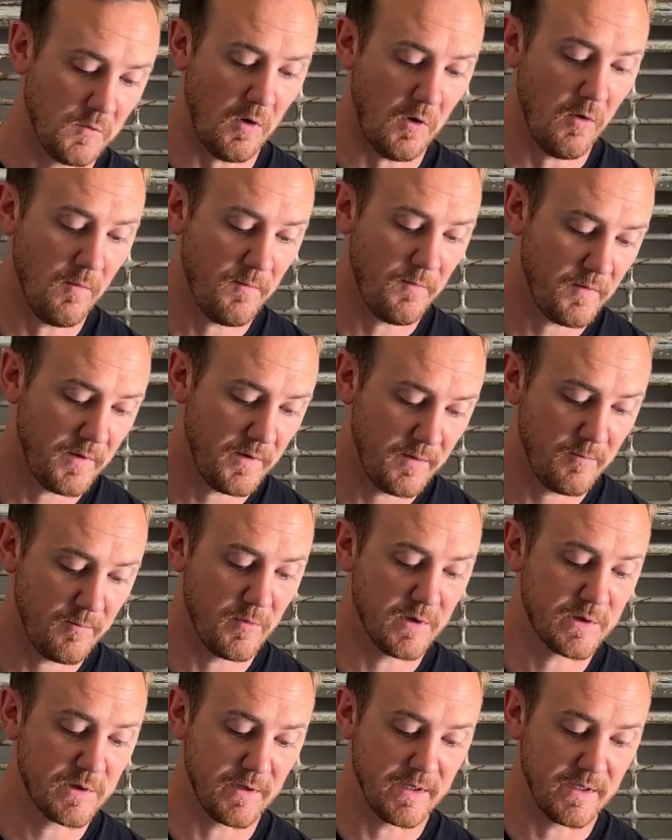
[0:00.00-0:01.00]
Hopefully
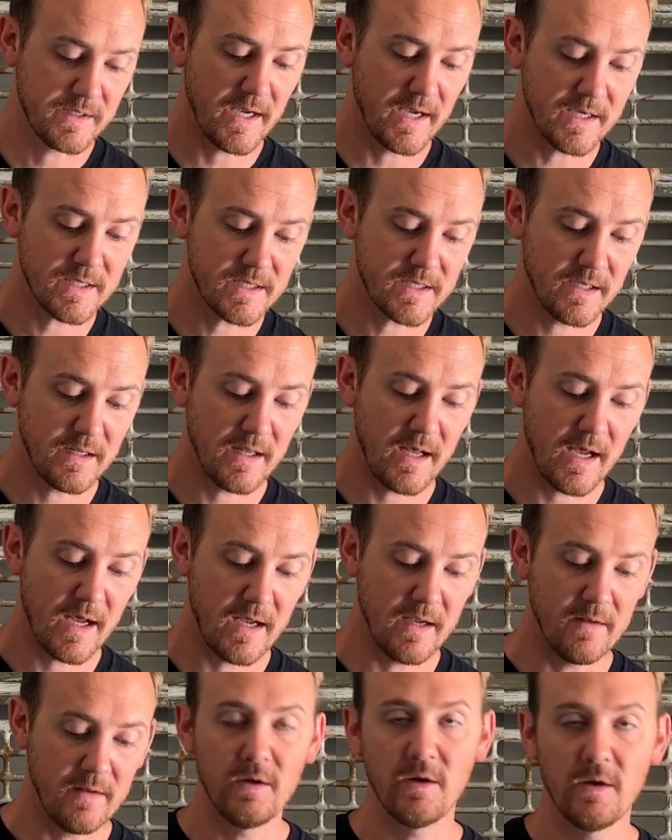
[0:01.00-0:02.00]
between testing
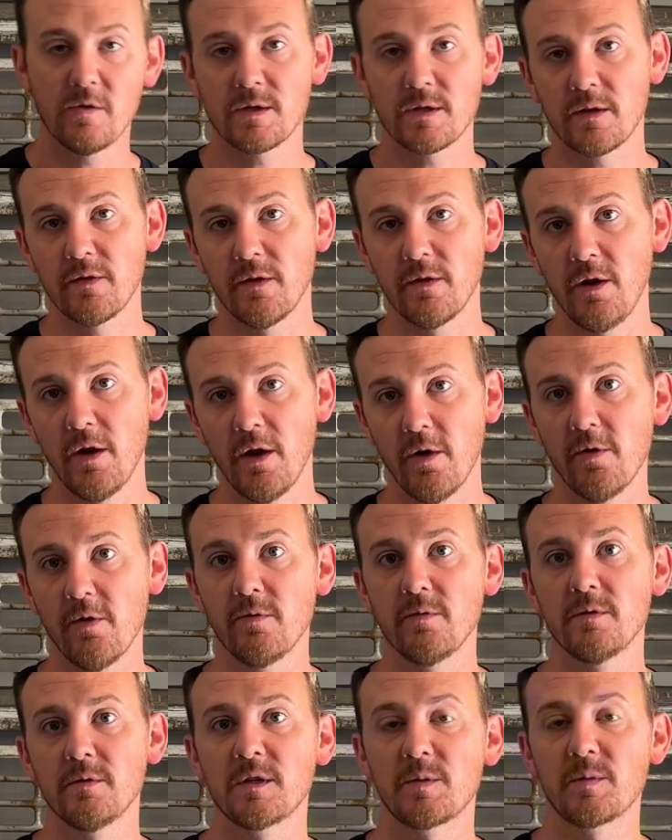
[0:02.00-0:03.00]
that, using the
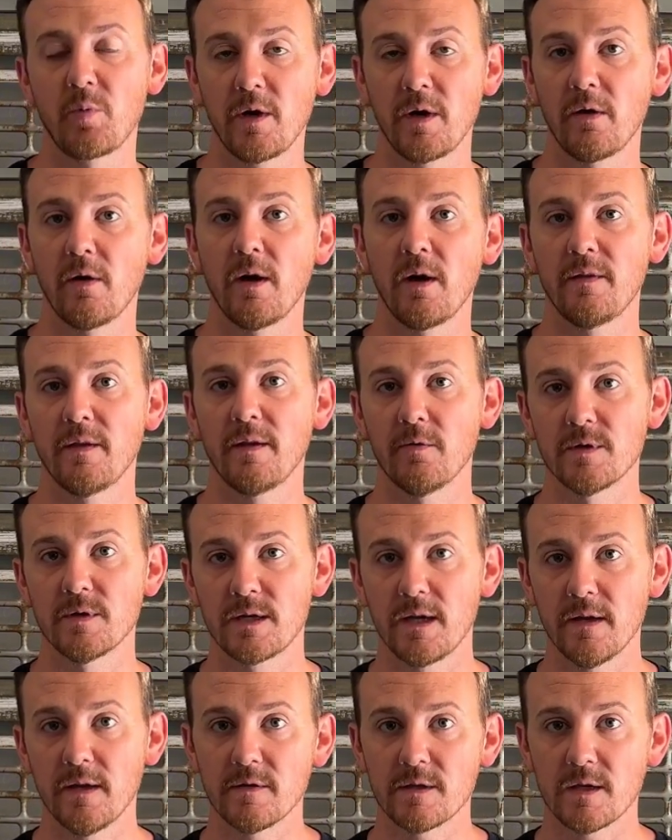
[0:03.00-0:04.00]
known spring rate that was
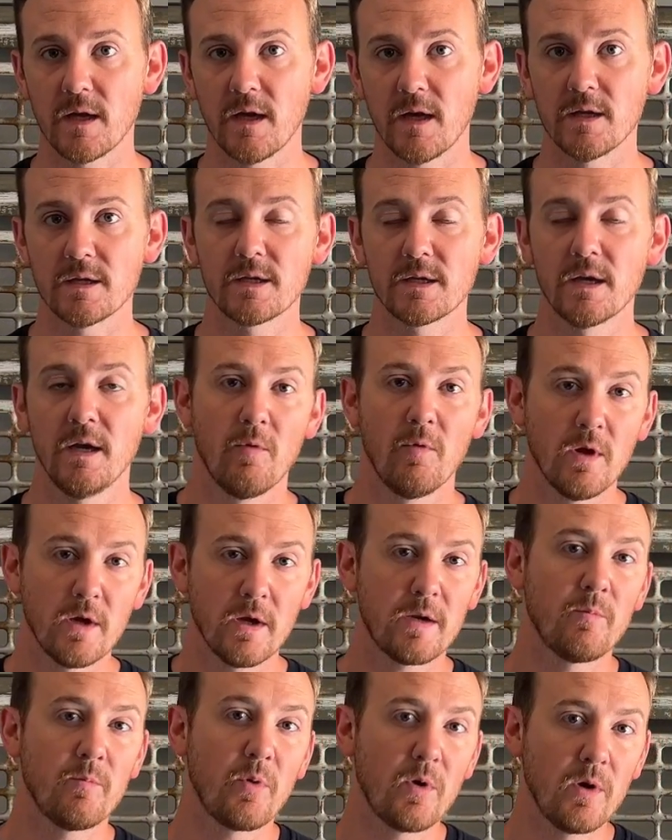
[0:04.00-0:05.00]
given to us, we're
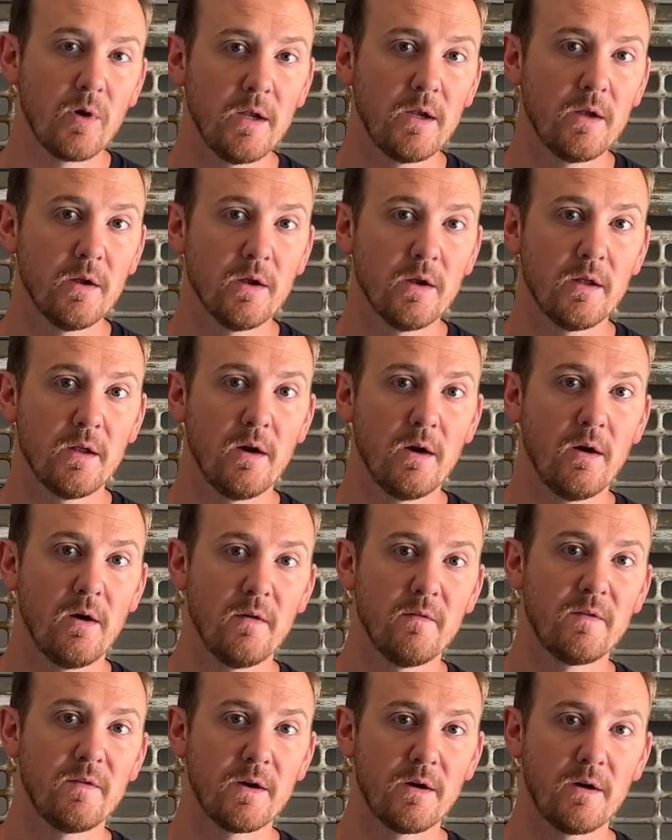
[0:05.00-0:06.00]
looking pretty good
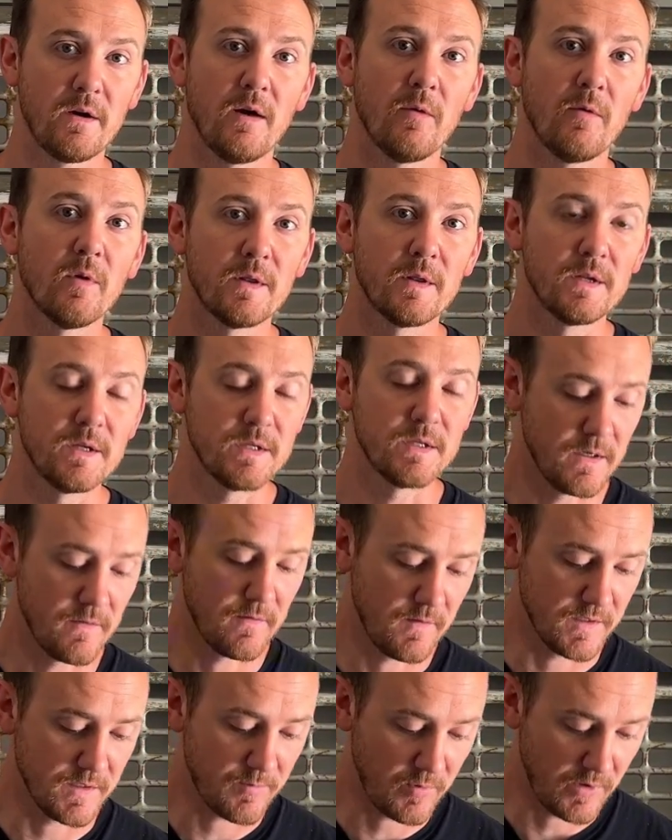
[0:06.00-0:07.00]
on figuring out what these
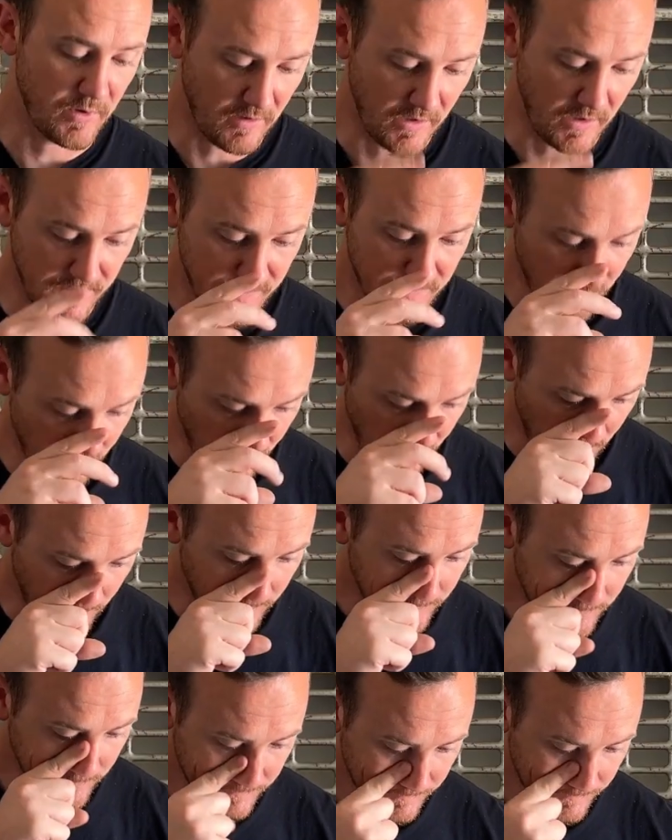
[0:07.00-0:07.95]
different spring rates were.